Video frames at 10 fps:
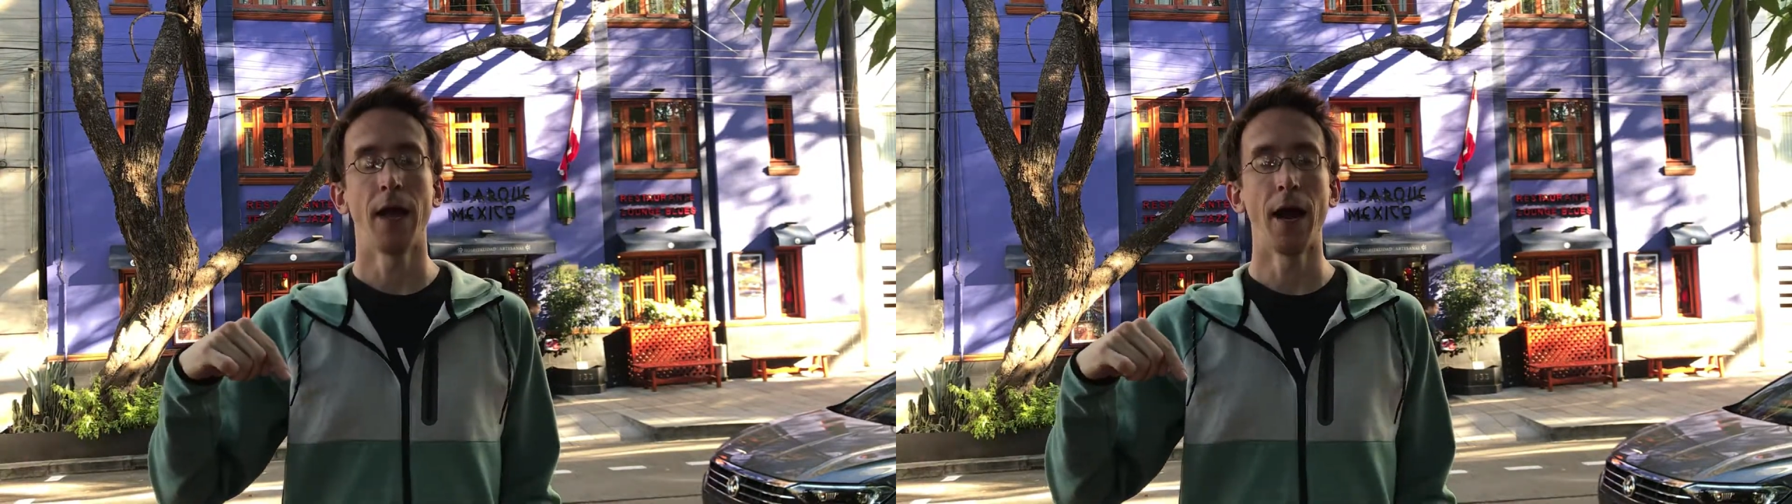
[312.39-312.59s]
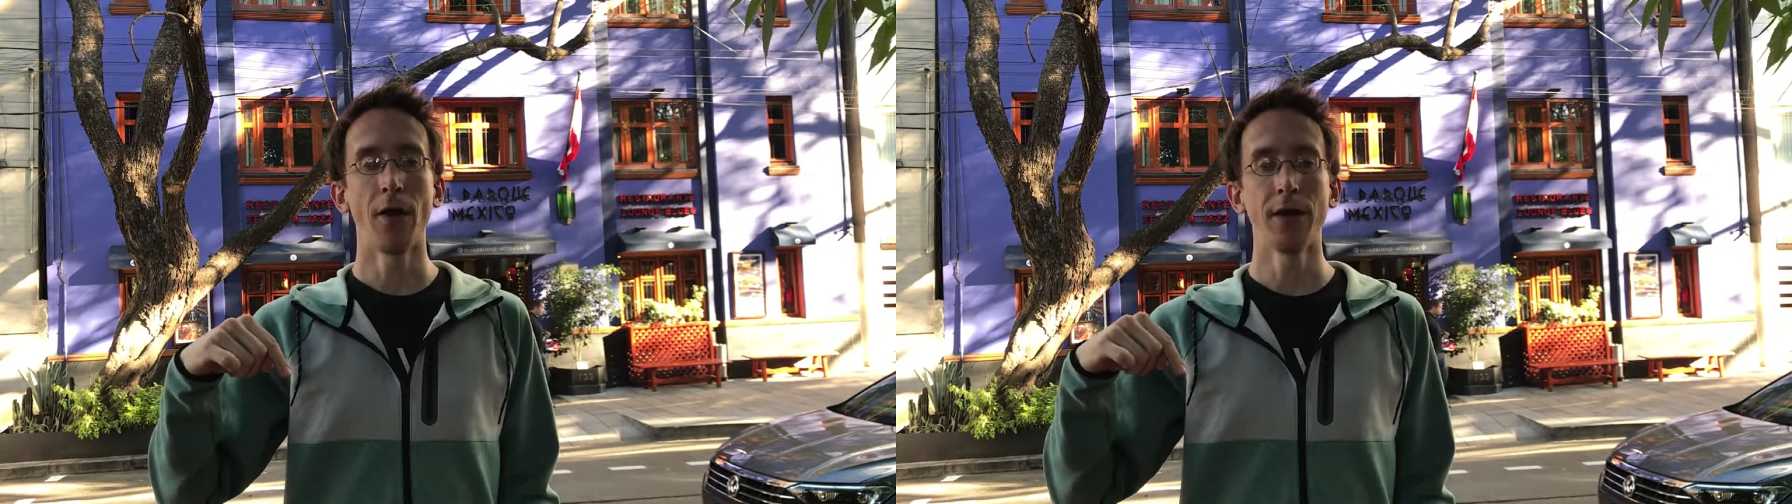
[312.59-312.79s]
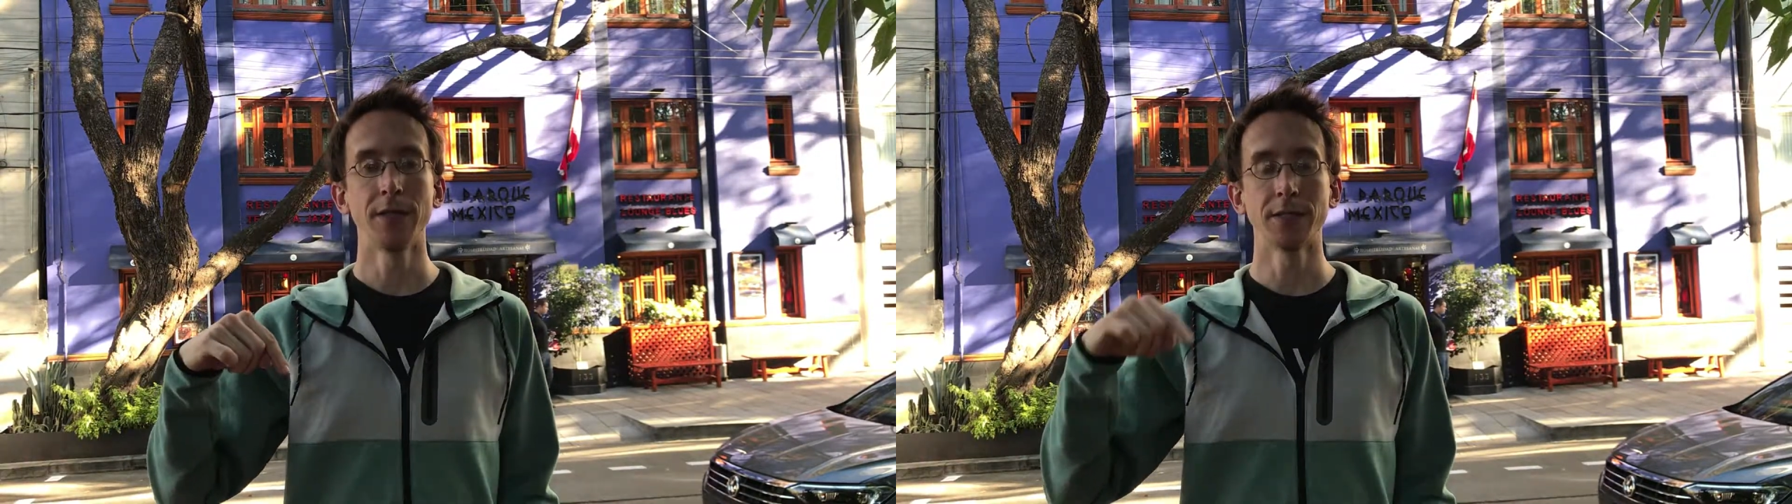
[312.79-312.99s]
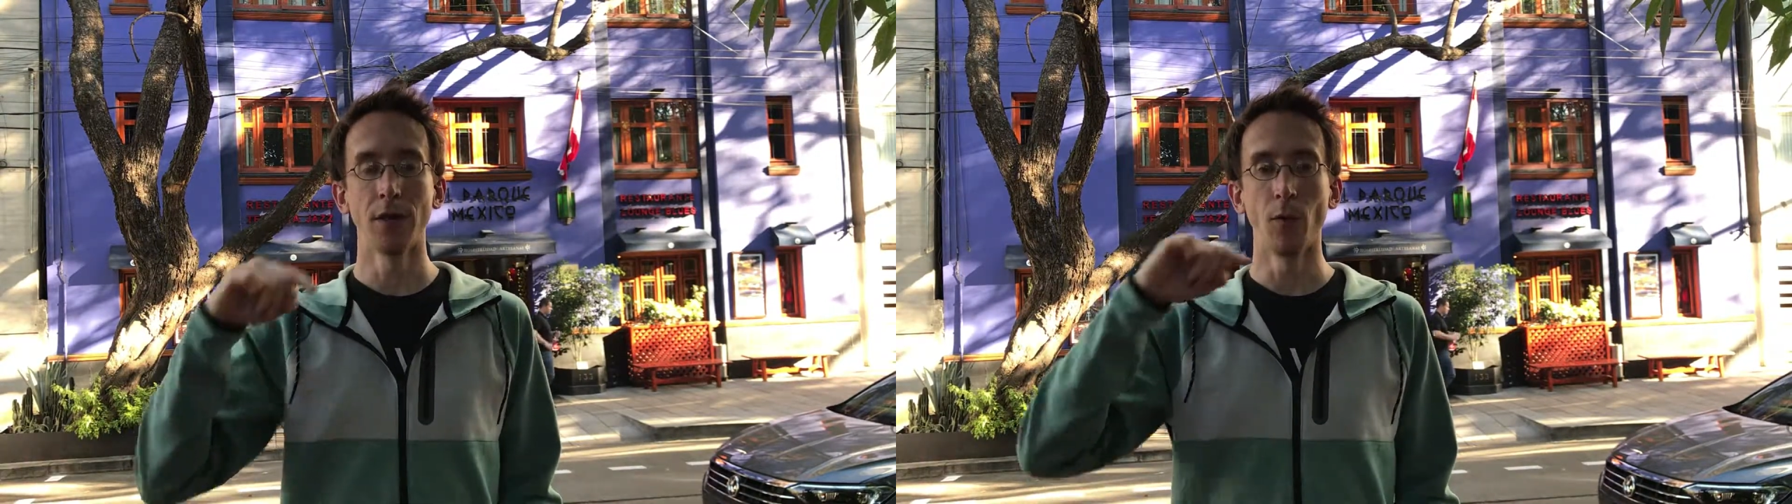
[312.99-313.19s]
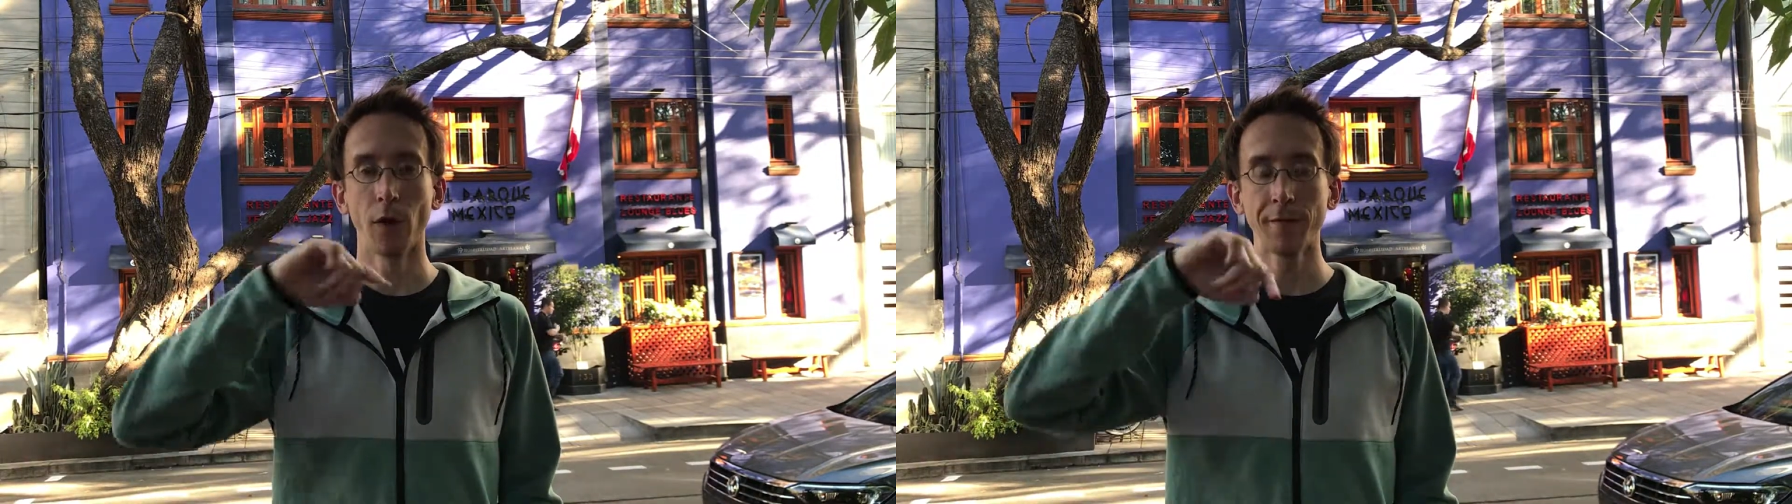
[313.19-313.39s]
areas,
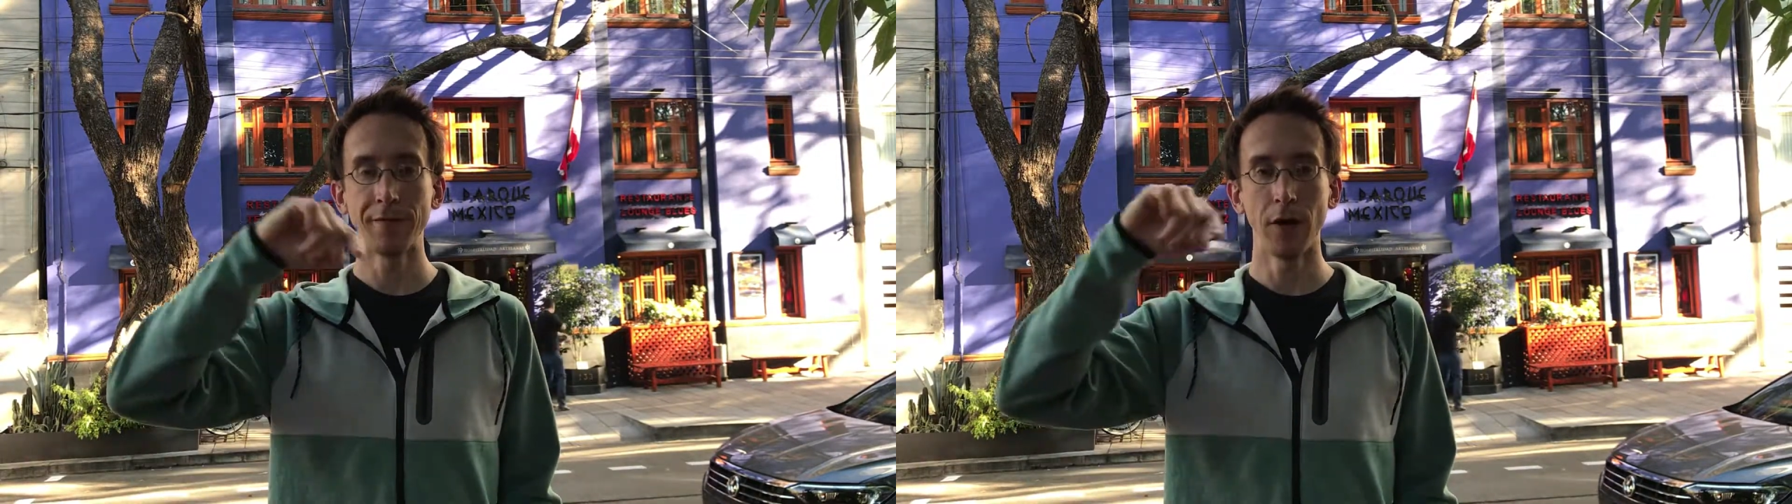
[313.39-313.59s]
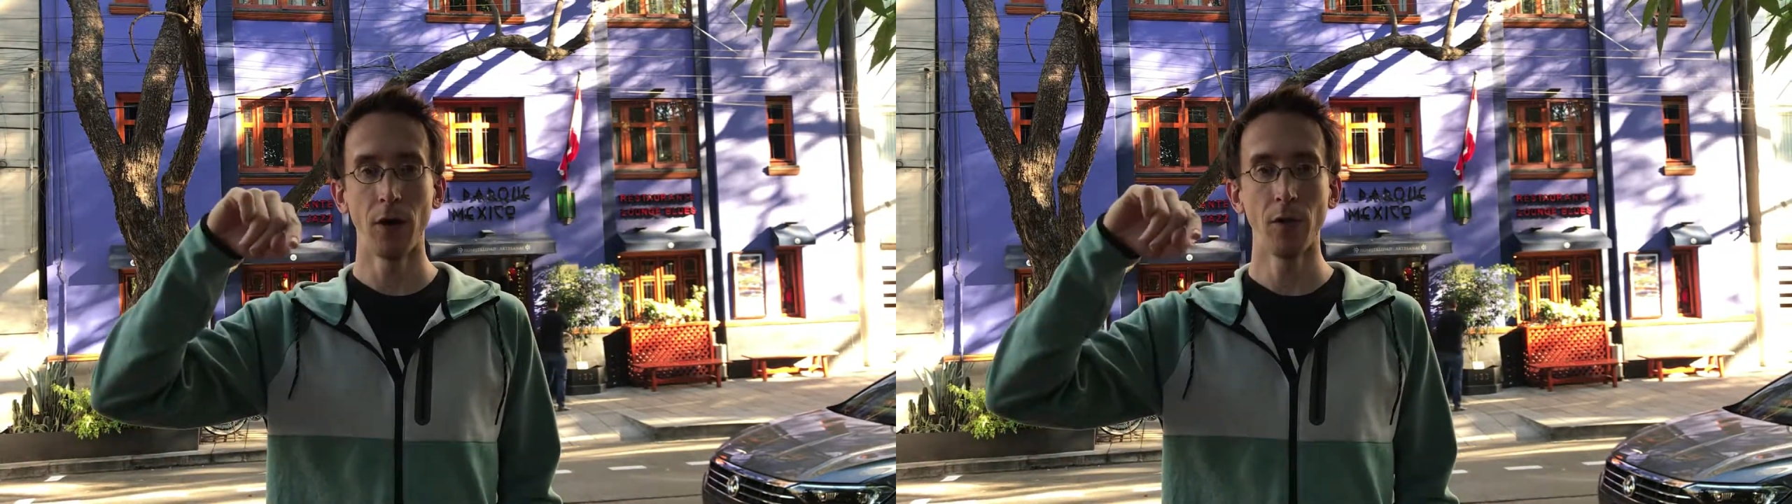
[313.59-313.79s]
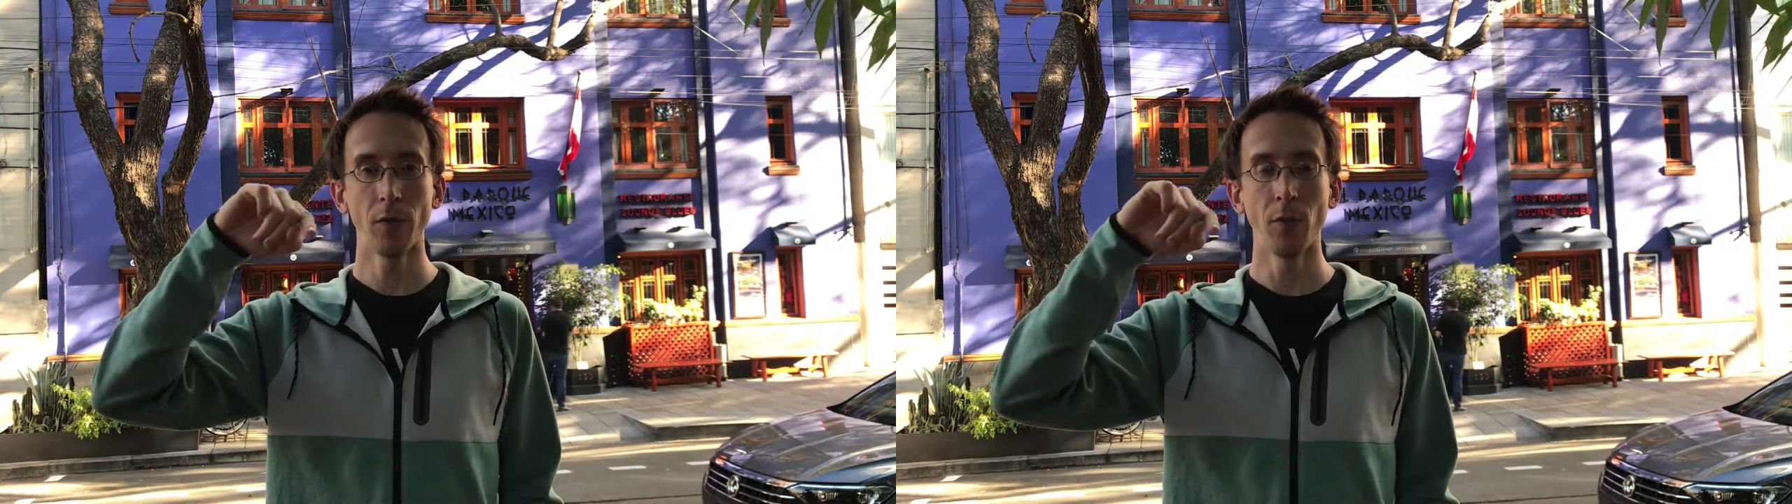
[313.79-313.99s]
the workflow.